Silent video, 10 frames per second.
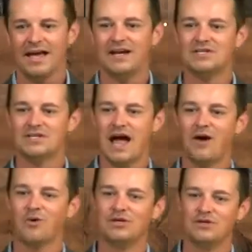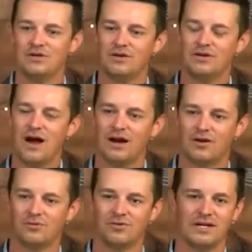It is our not
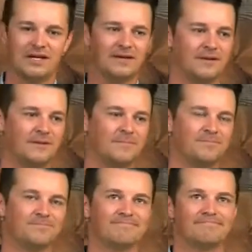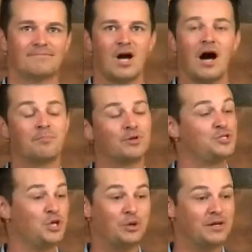only
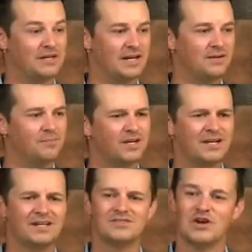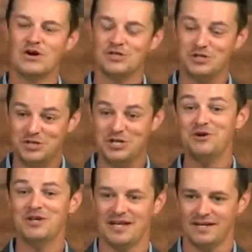opportunity, but it is our
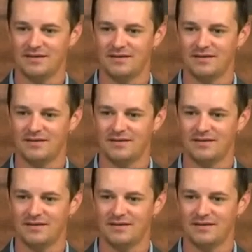duty